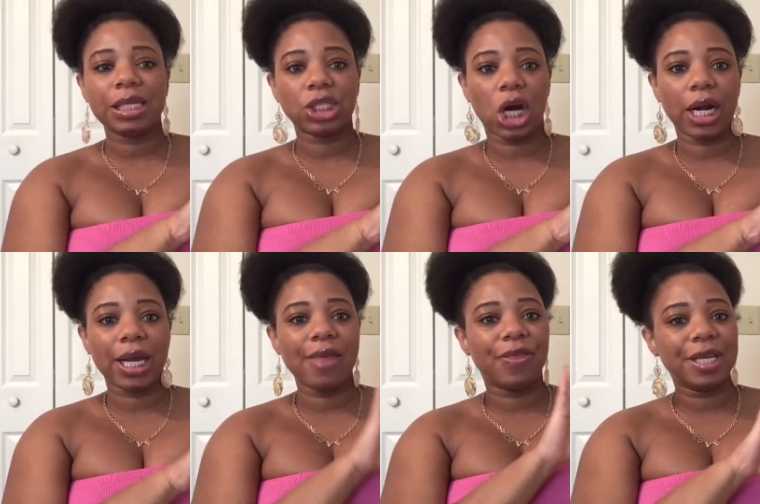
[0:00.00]

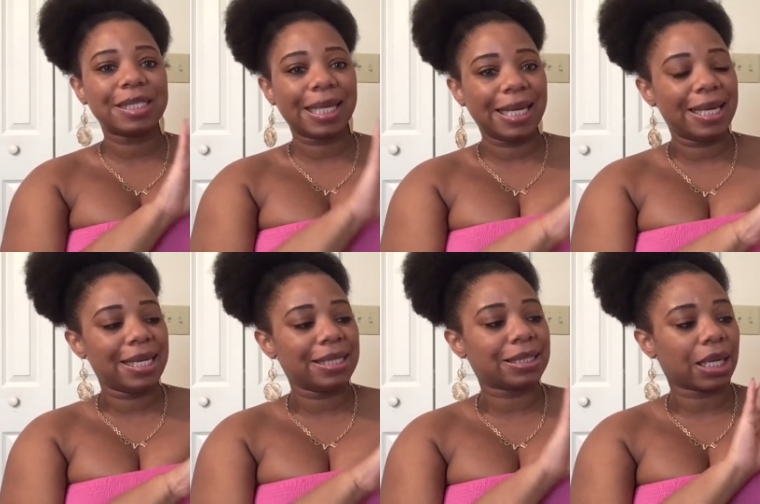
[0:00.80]
started, this
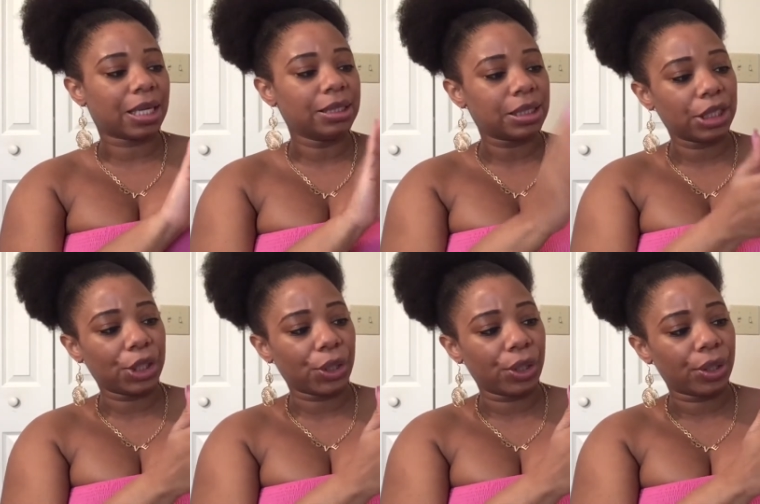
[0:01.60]
is
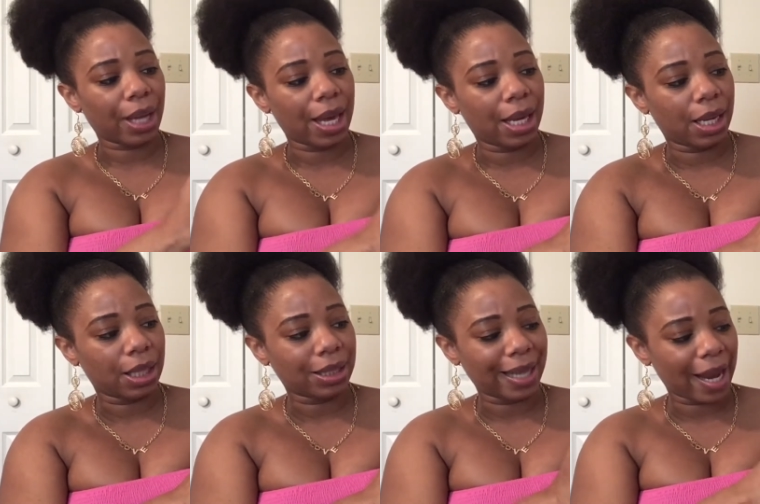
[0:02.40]
considered a
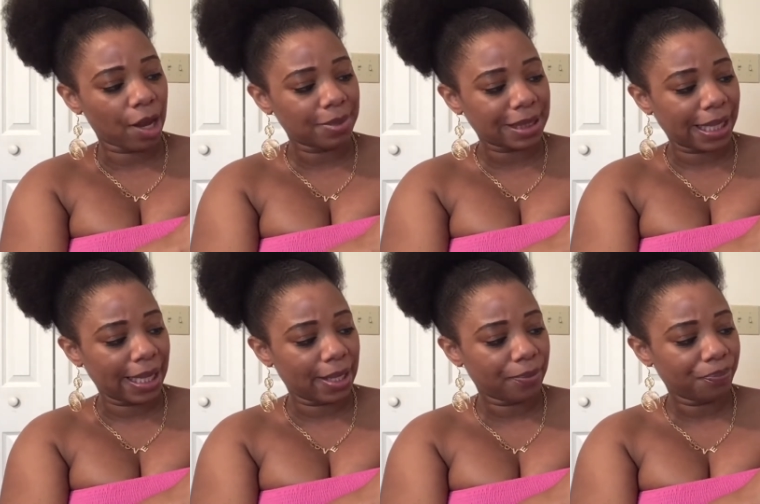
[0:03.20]

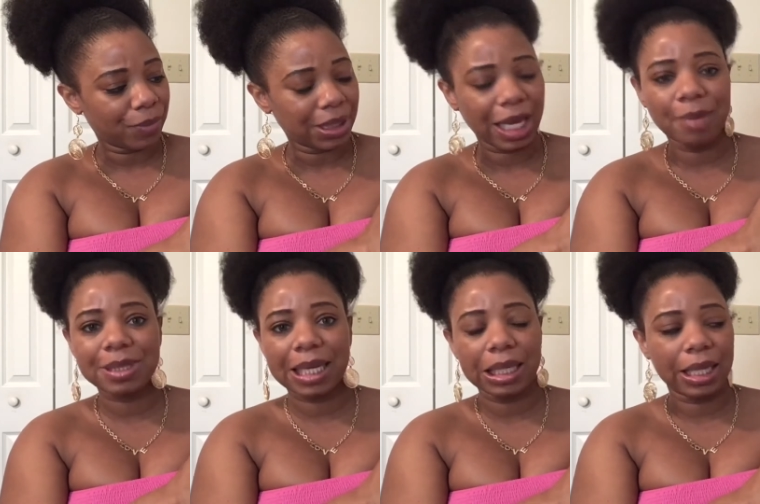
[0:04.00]
lambskin,
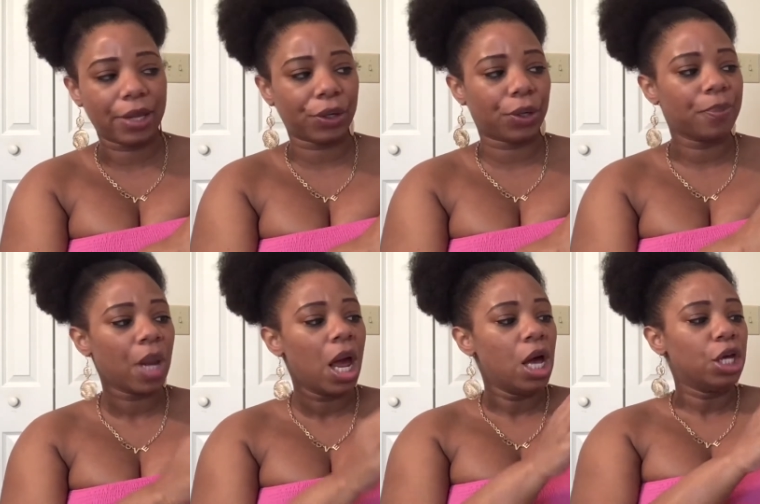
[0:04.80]
lambskin leather.
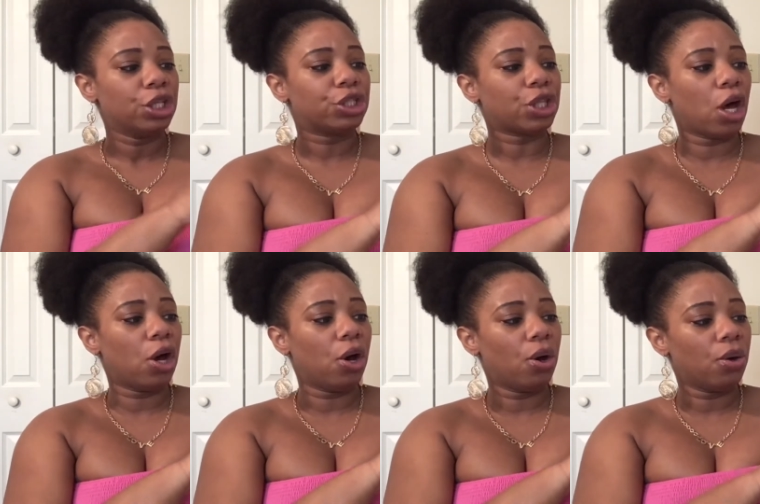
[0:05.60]

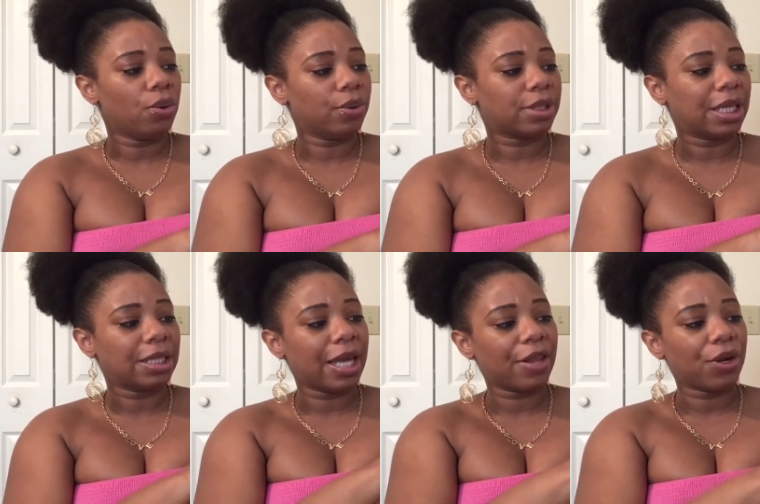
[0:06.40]
So the
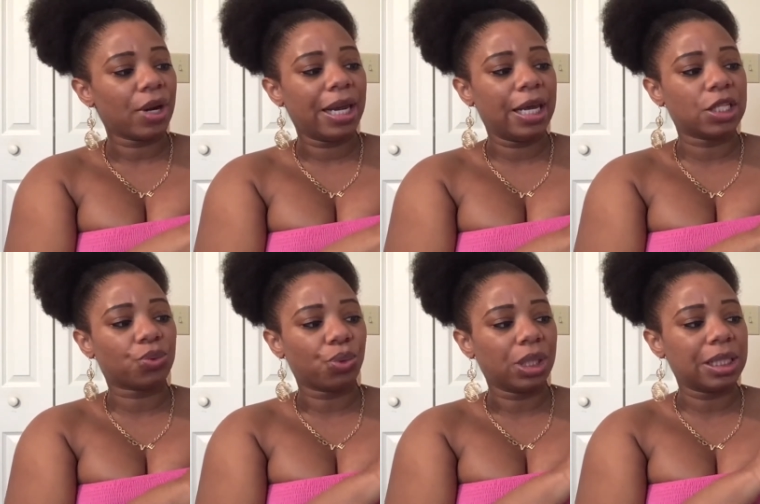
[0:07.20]
leather is
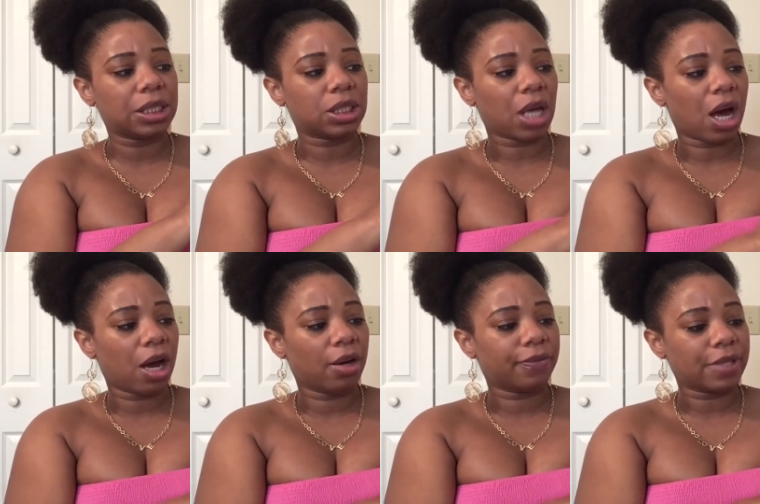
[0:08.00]
really
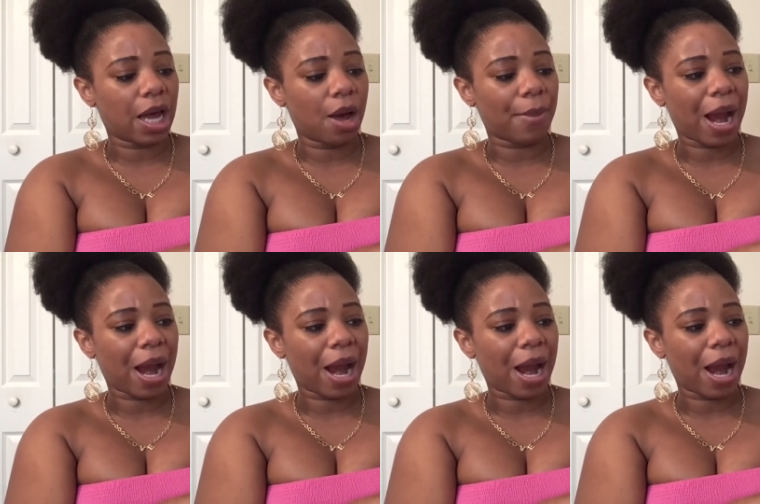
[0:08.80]
soft. Um, I